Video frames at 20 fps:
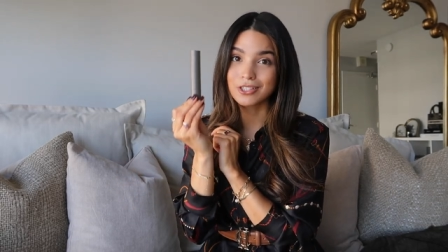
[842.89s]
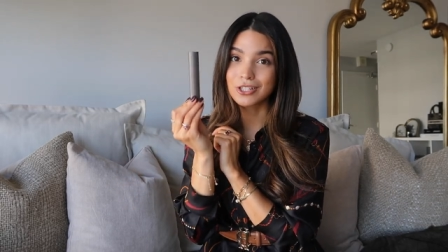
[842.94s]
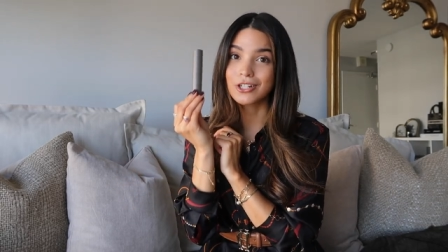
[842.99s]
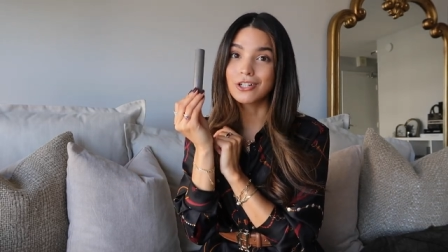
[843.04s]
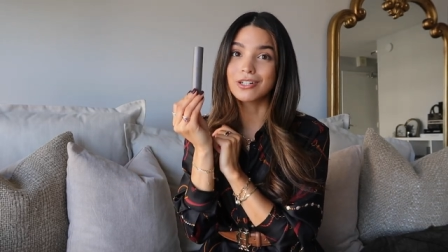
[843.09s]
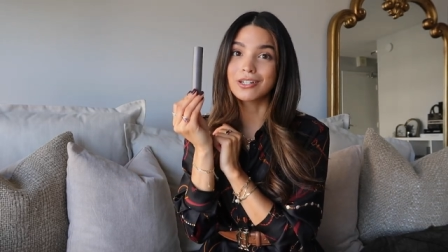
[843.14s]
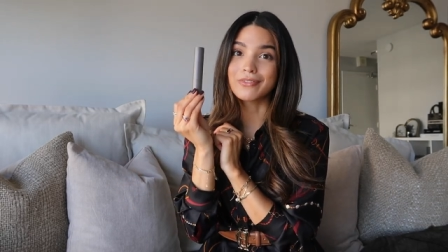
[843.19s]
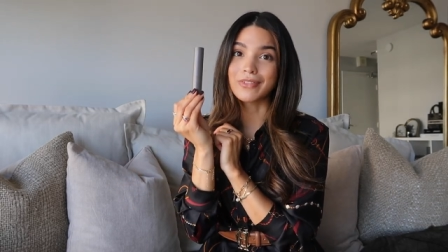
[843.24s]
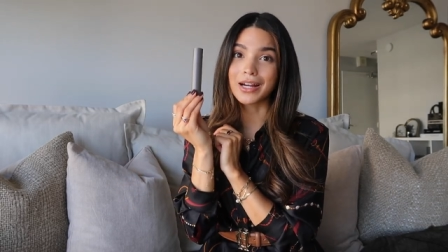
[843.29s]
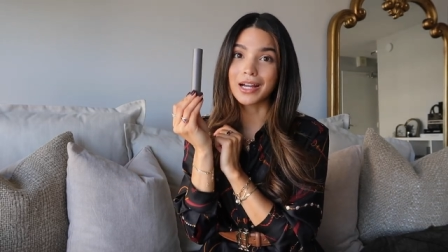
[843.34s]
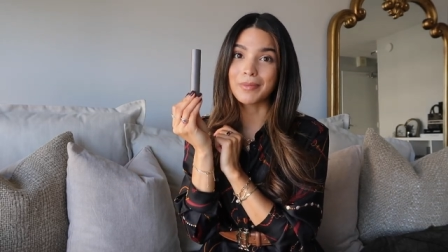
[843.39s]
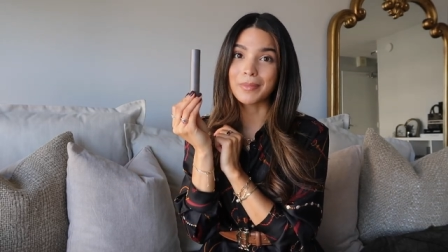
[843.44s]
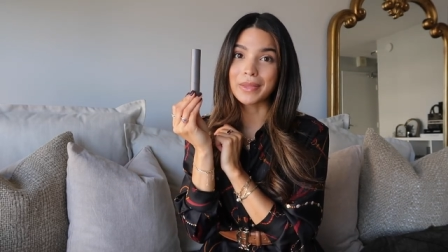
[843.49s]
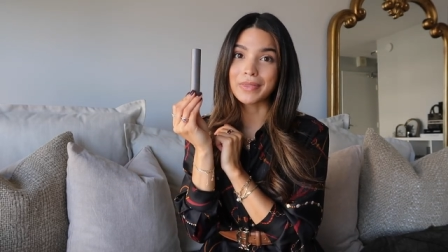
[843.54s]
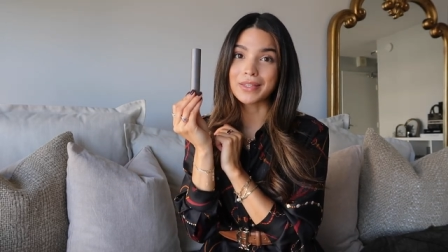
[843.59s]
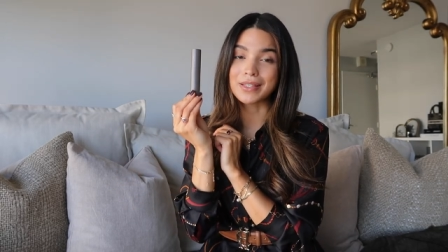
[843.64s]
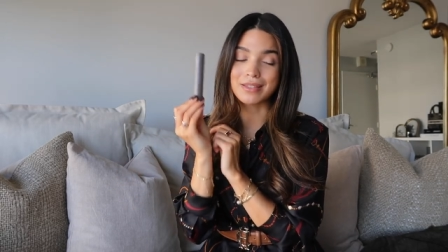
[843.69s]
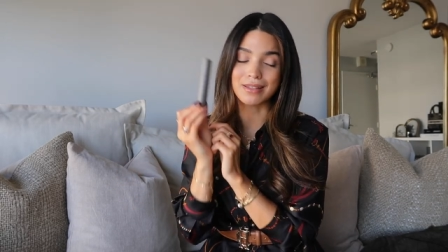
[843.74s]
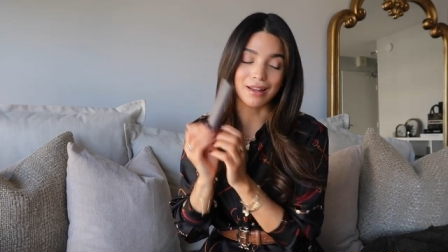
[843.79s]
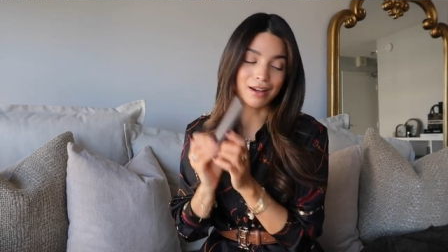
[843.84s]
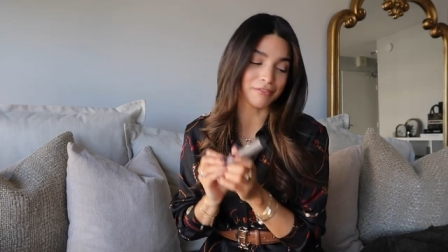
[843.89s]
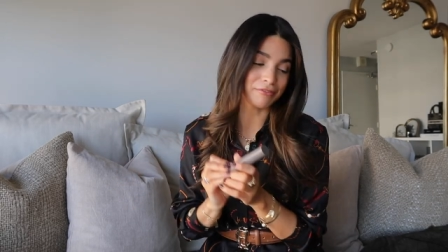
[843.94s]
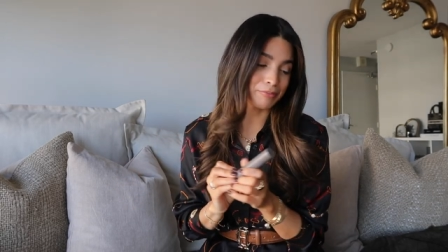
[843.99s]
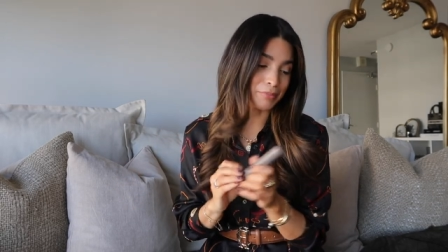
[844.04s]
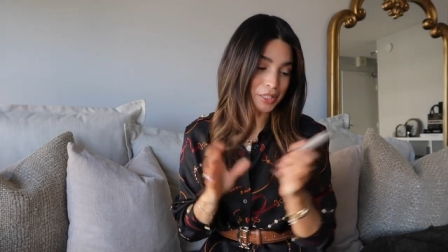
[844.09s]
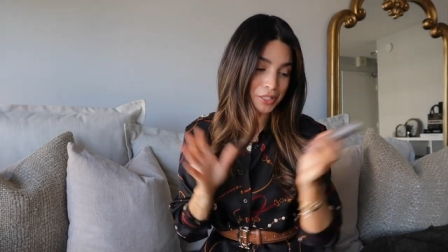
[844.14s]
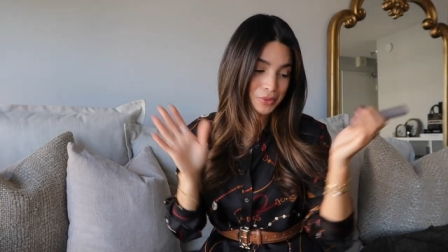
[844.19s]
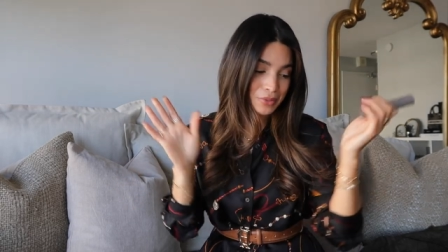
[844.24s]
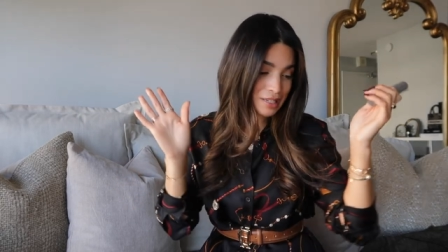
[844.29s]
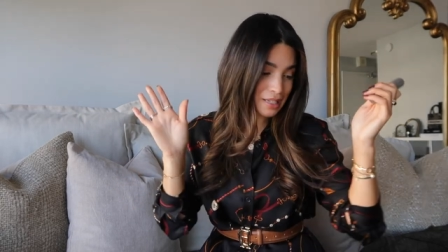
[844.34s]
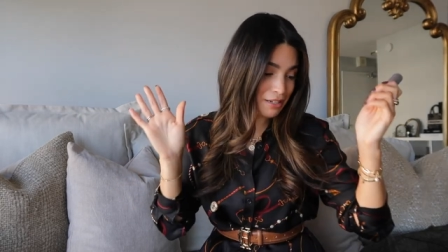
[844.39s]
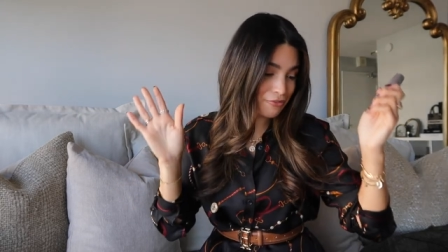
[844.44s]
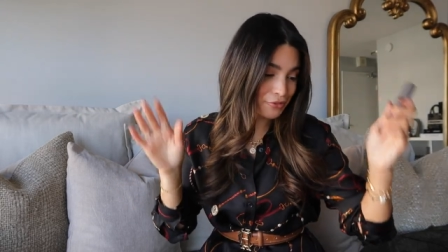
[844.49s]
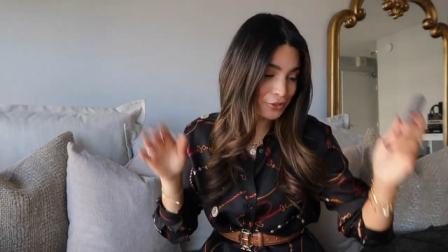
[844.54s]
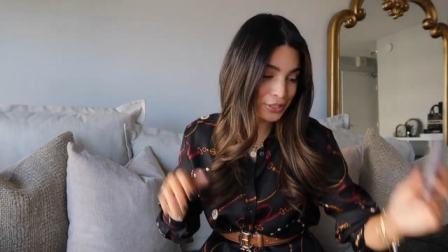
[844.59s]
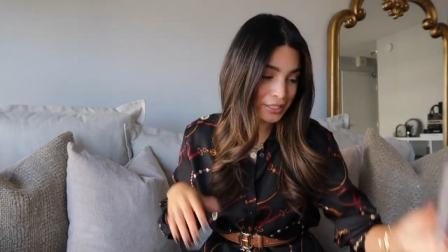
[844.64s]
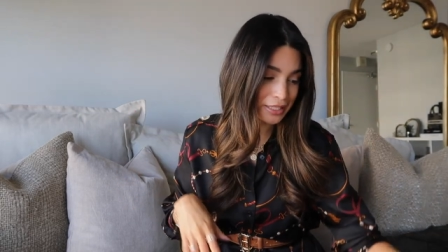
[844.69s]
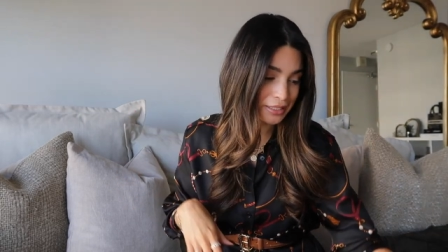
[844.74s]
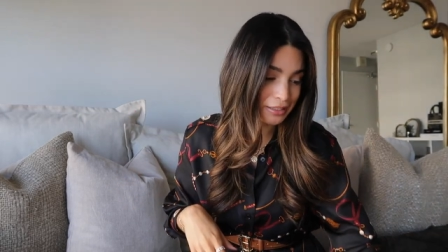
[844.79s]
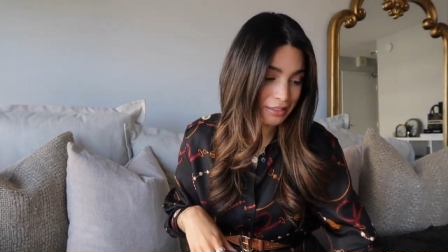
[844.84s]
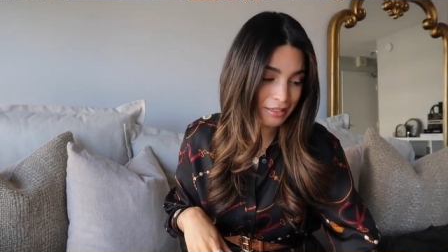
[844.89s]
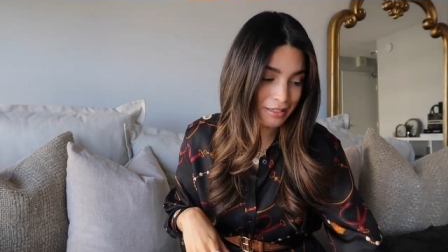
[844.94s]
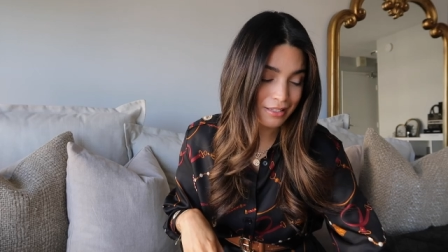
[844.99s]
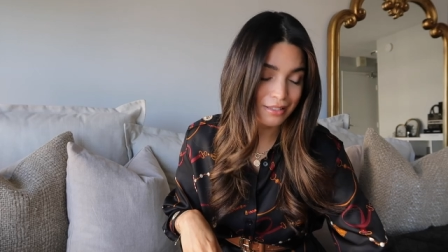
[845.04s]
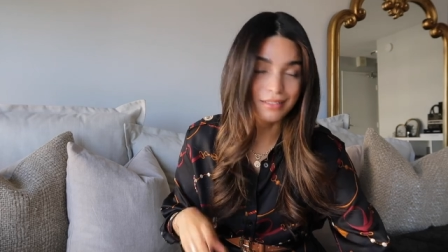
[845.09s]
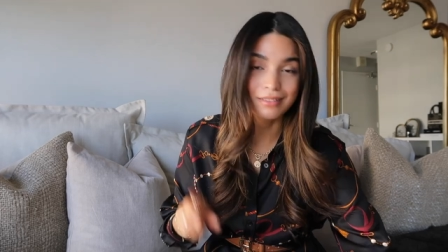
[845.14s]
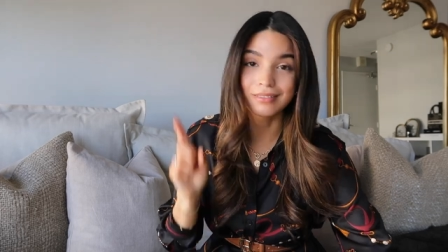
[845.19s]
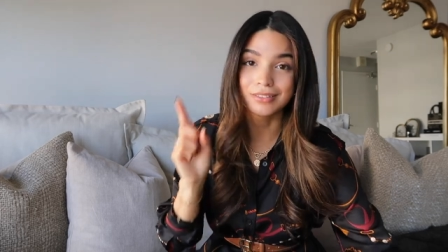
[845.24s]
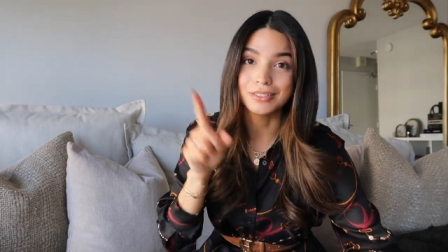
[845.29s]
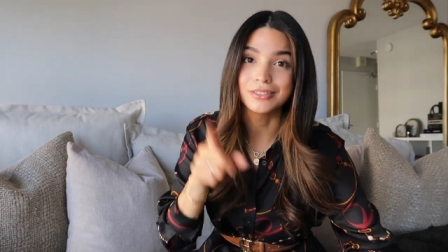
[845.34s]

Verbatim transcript: Couldn't recommend this enough. Been using it for years.